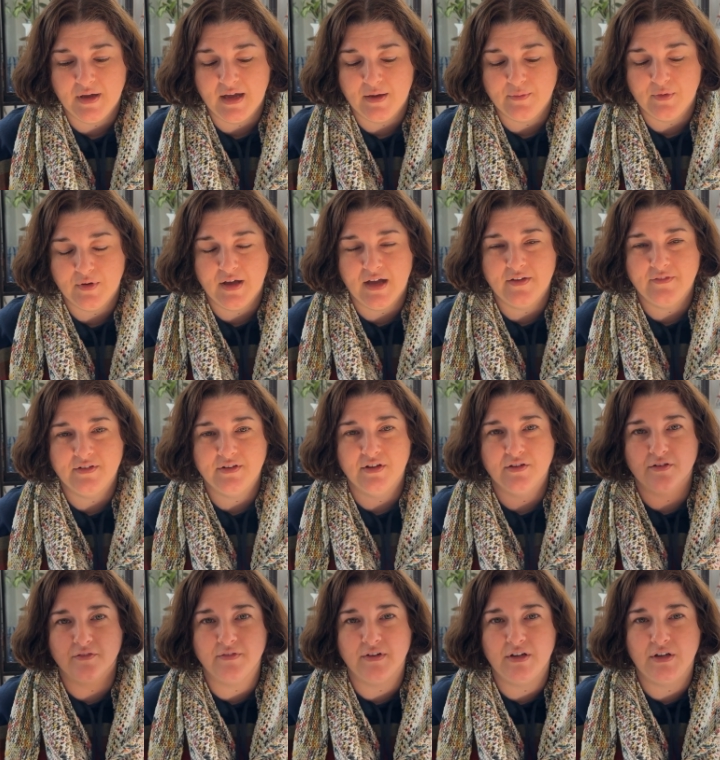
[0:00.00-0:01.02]
I will have
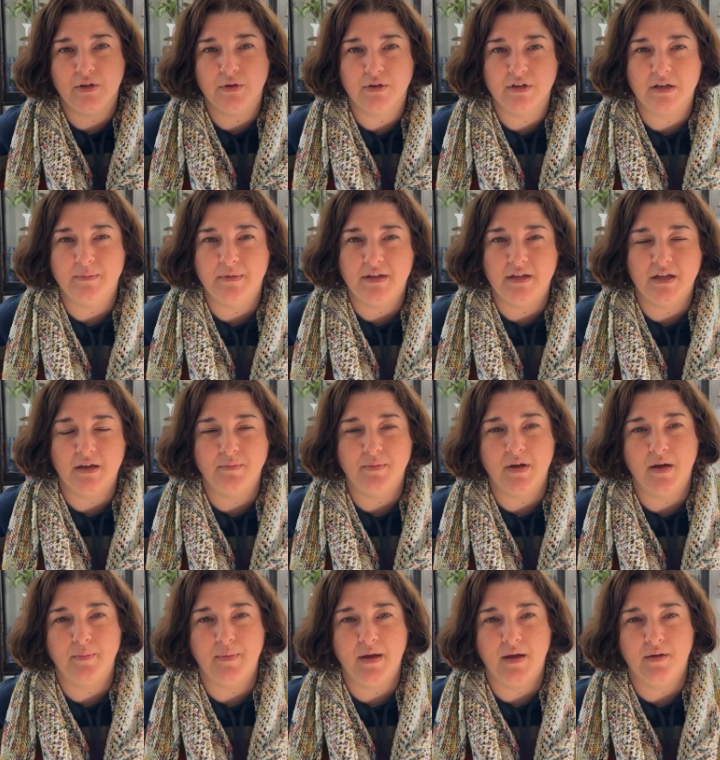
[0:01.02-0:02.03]
another video coming up
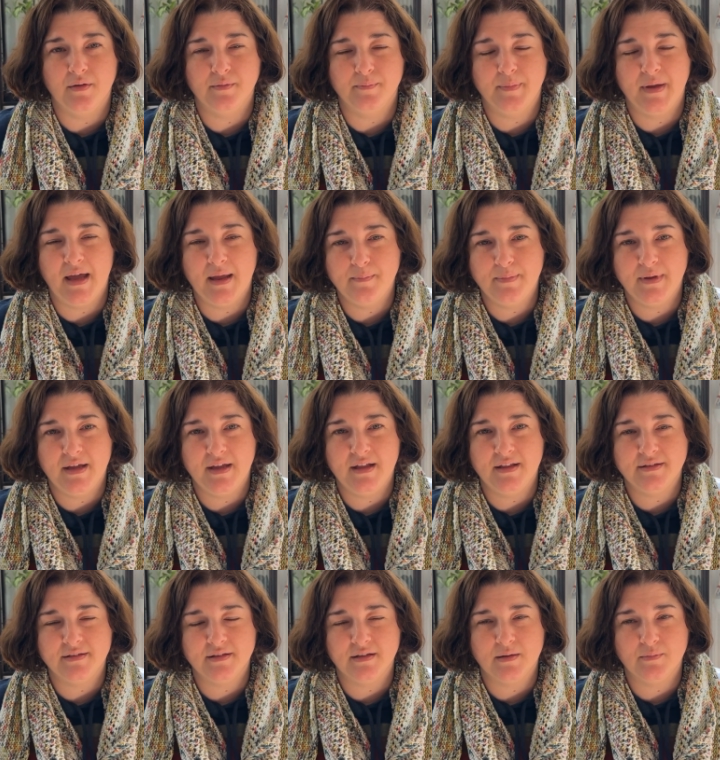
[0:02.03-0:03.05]
about pet
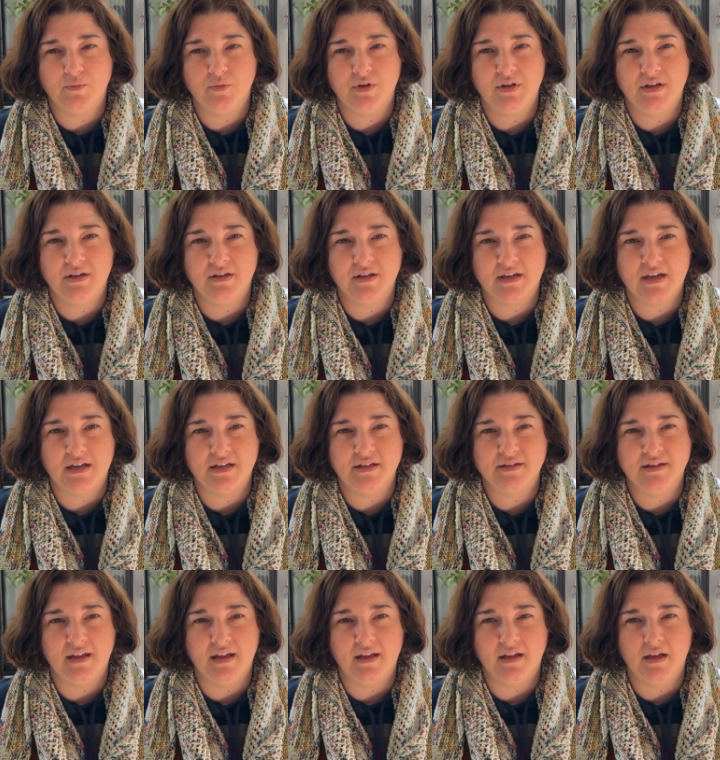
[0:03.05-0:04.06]
beds that I'm wanting to kind
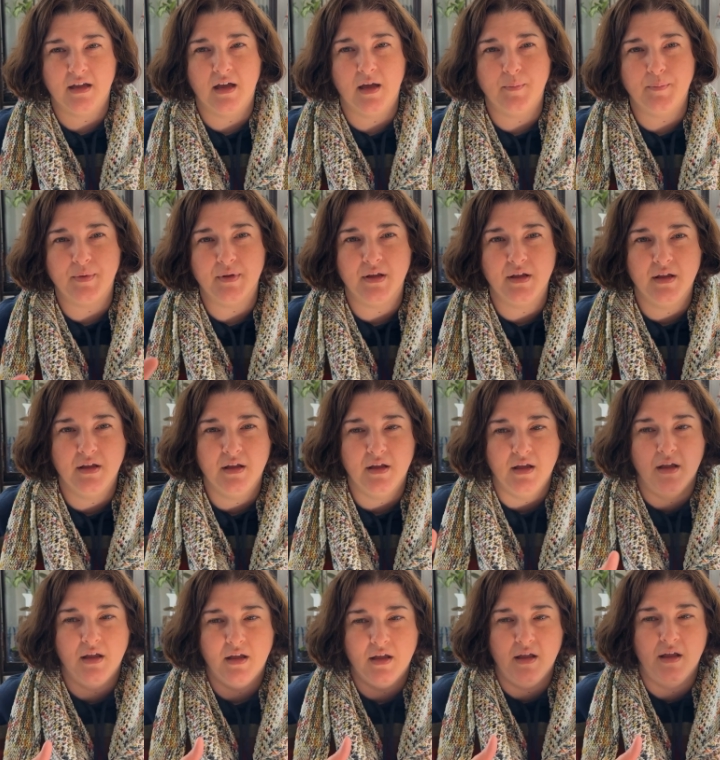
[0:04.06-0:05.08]
of take up
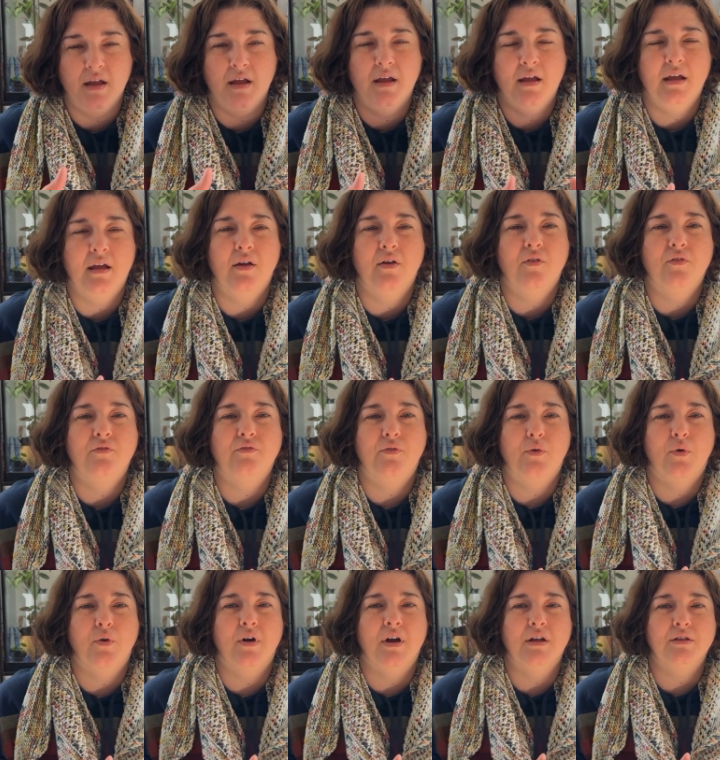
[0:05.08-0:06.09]

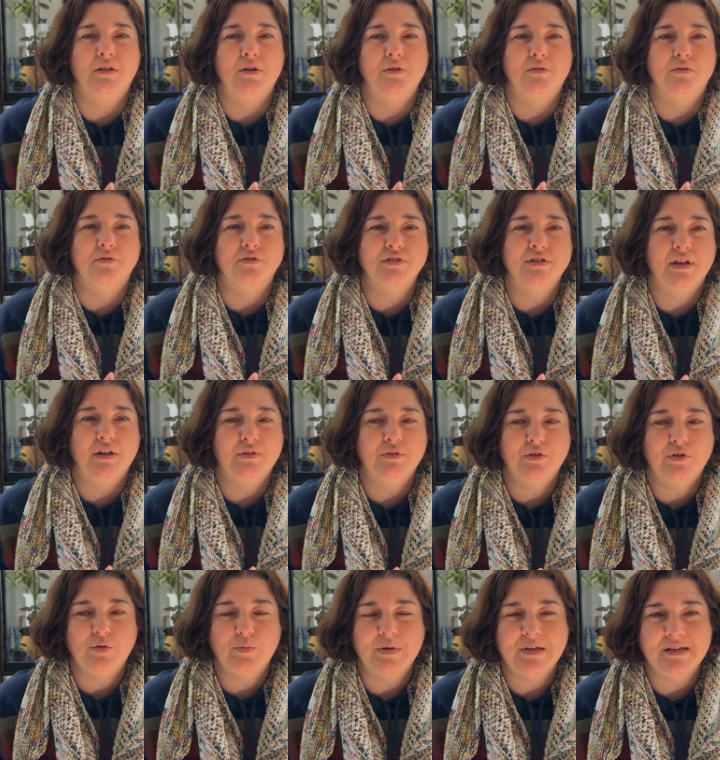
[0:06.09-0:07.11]
for a local
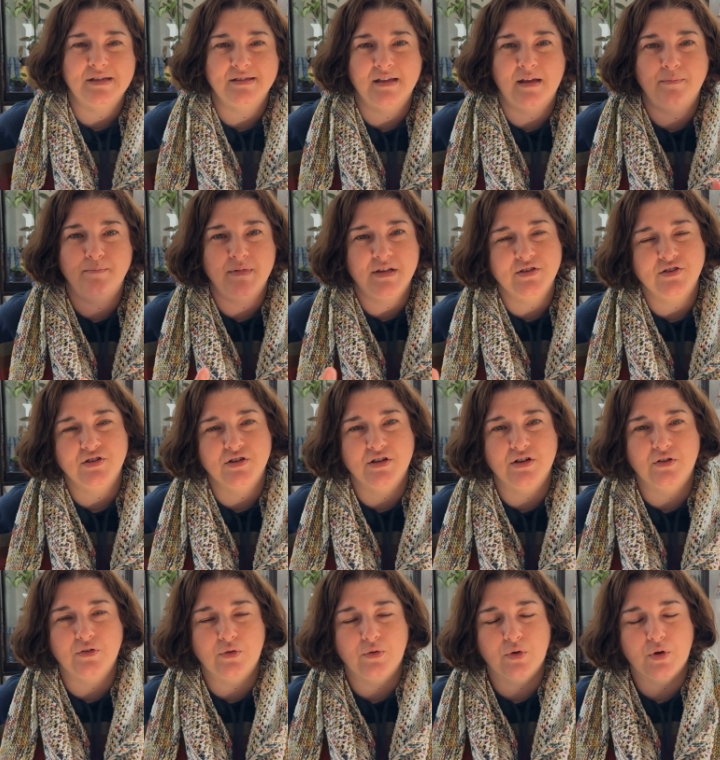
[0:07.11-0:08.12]
shelter because I
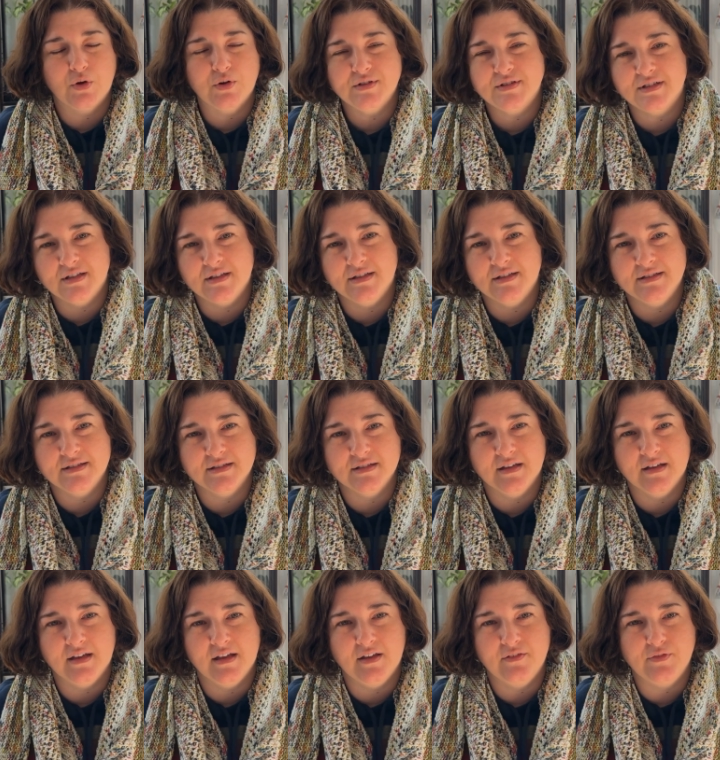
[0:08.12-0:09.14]
mentioned on Ursula's
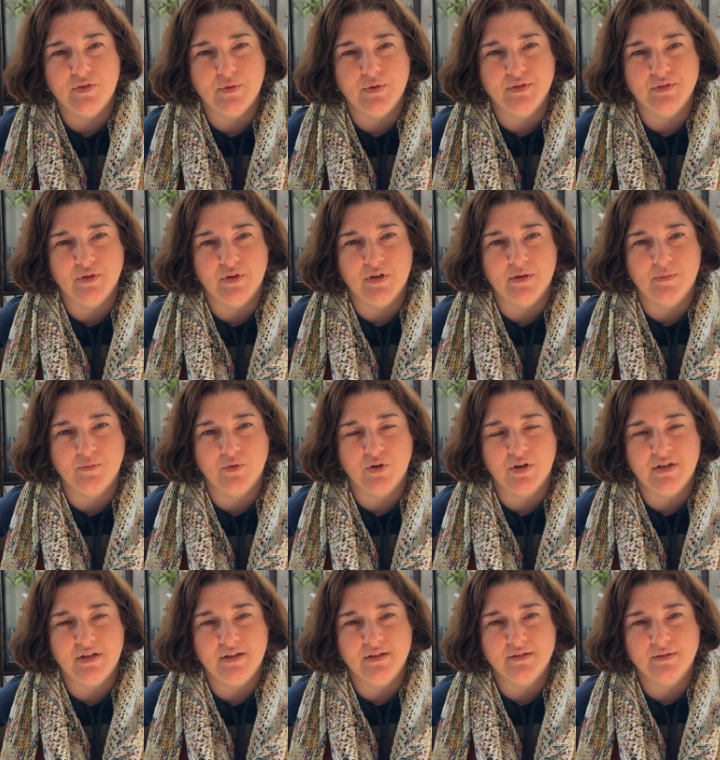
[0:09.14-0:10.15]
Live, who is OM
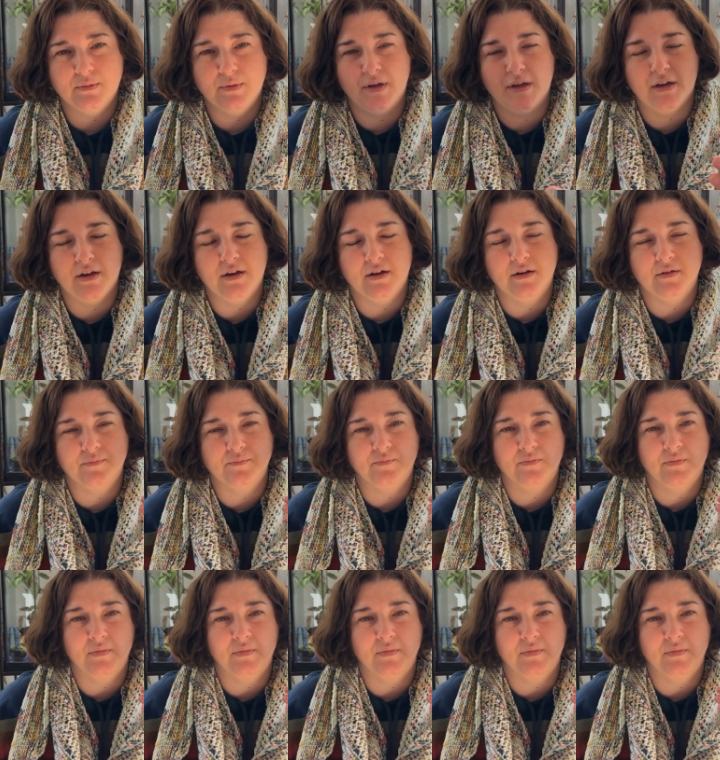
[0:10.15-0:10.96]
Greeny Square,